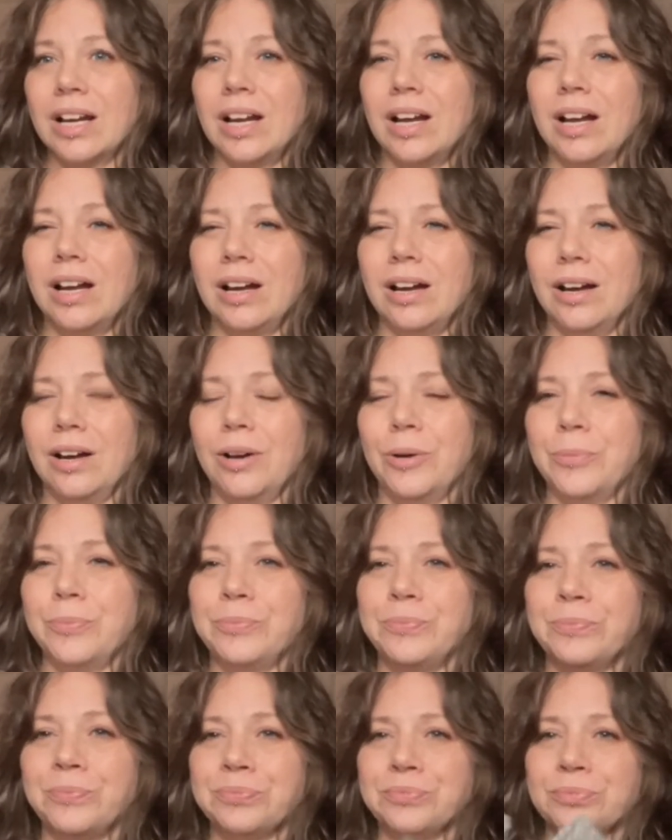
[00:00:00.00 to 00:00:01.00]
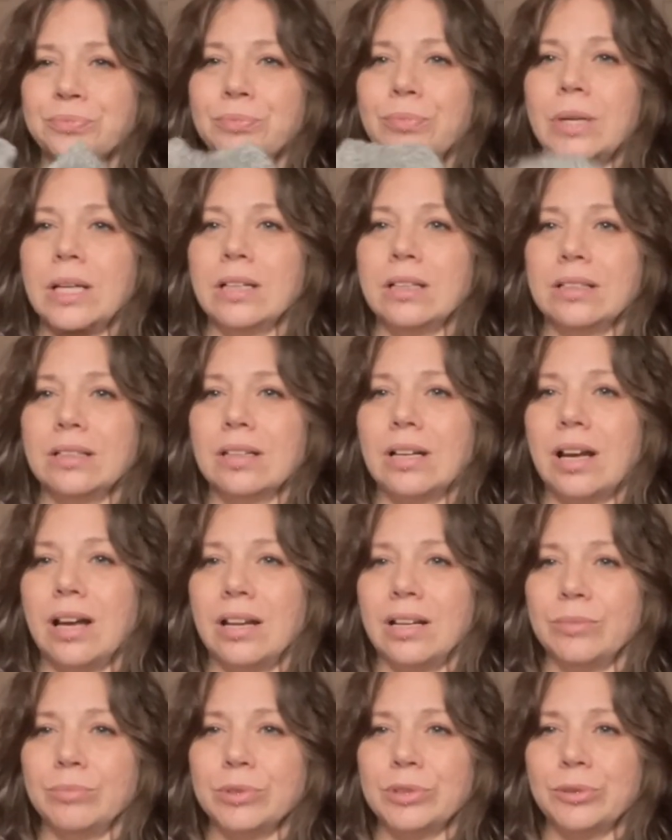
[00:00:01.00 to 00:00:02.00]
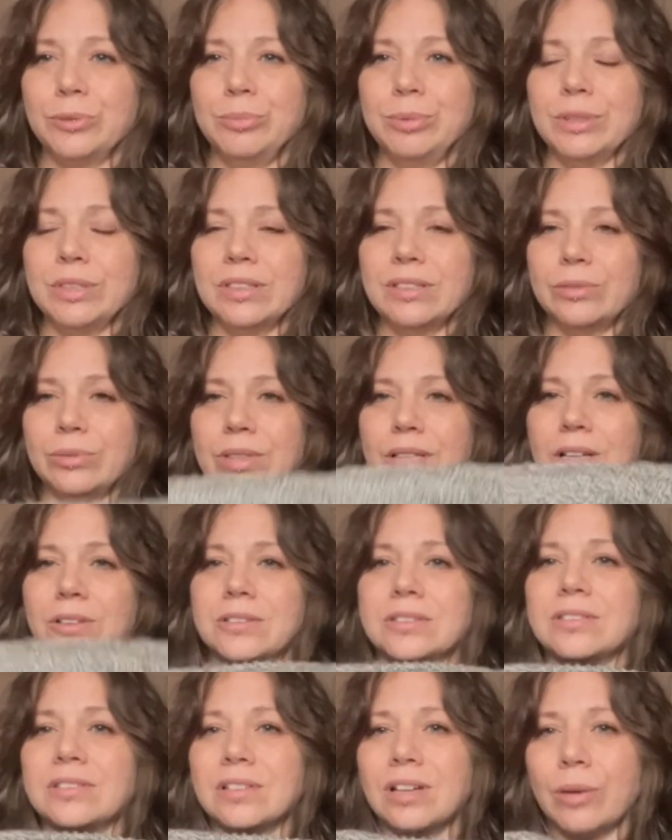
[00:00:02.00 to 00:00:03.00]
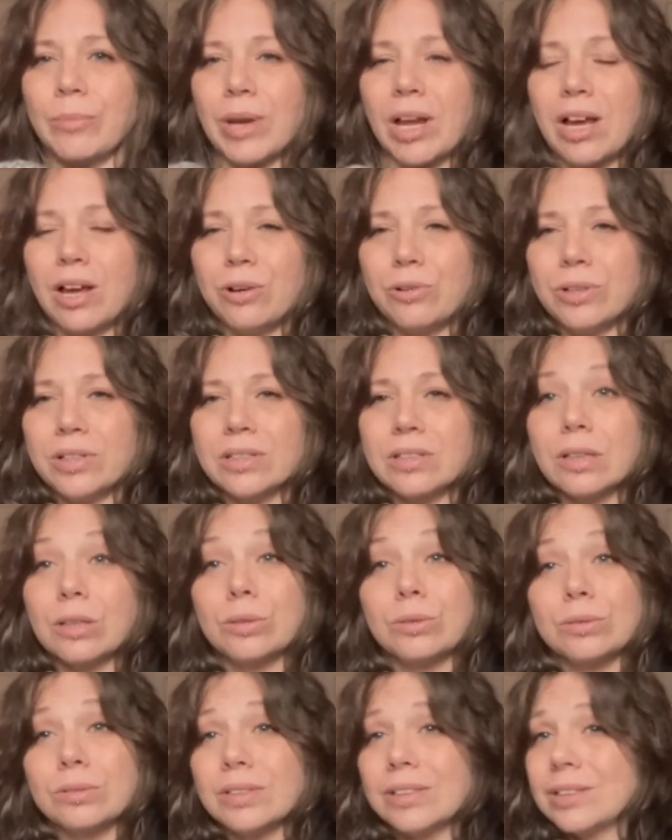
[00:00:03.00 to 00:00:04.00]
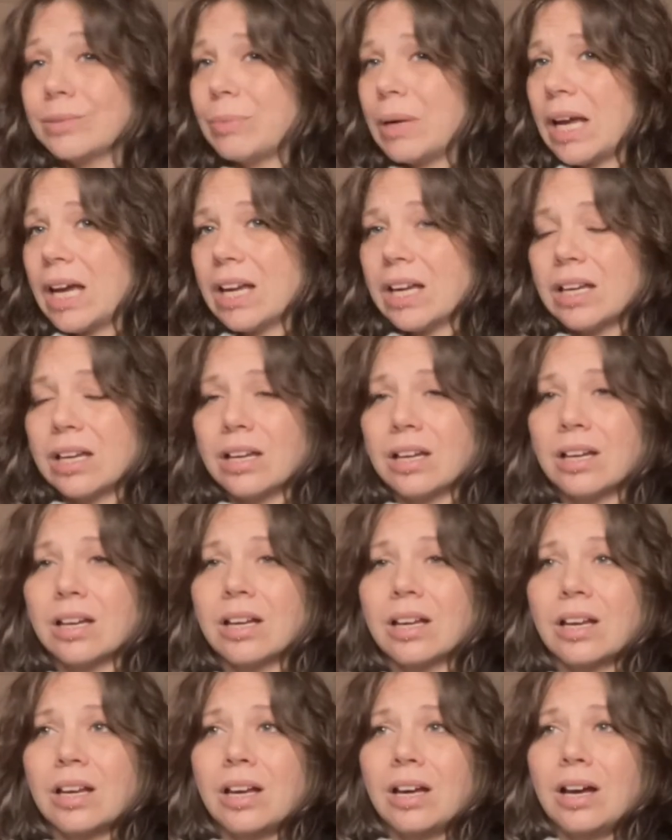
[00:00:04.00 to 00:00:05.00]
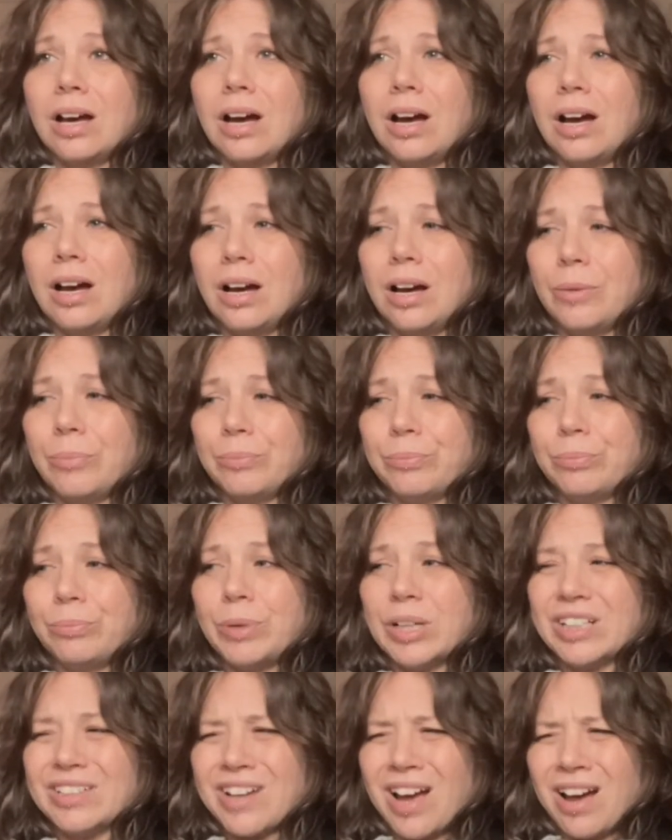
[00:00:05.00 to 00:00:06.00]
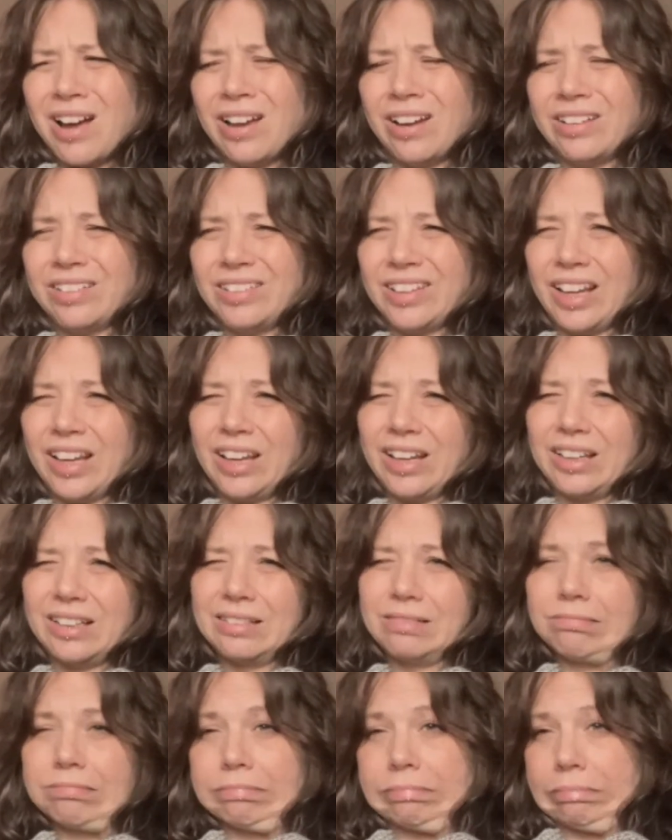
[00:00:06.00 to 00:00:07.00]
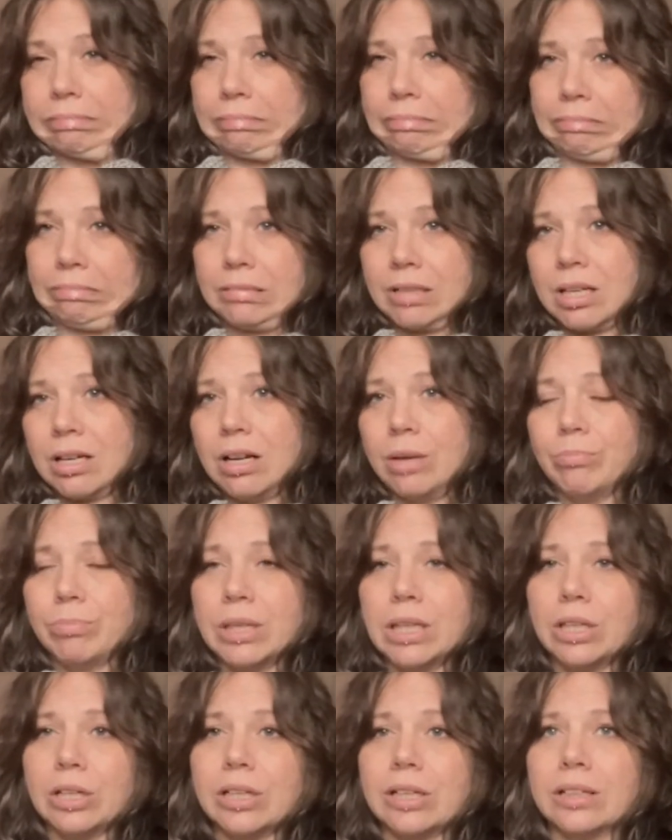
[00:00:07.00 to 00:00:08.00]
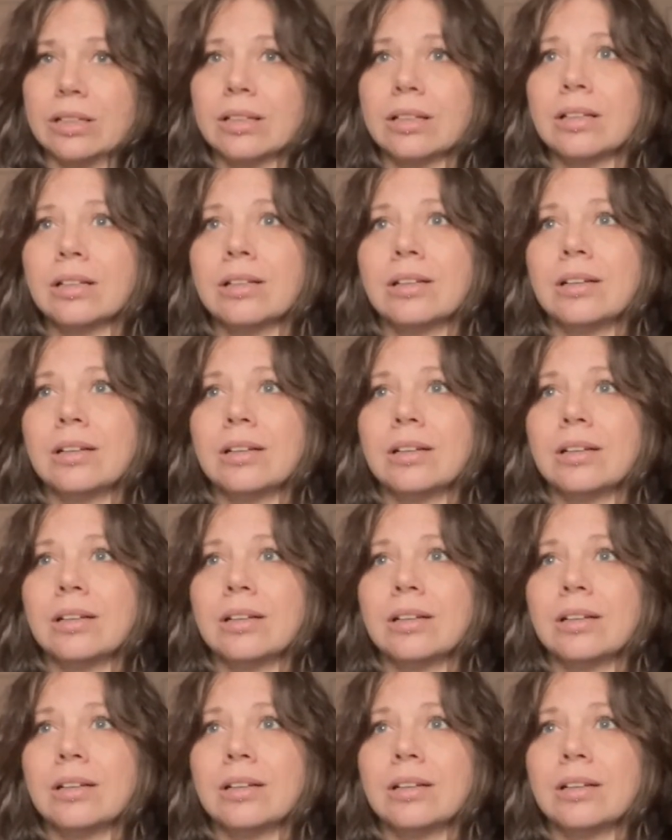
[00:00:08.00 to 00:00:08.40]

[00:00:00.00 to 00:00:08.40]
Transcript: But I am so pleased with how this is coming out. It's loose, it's baggy, but not like slumpy looking.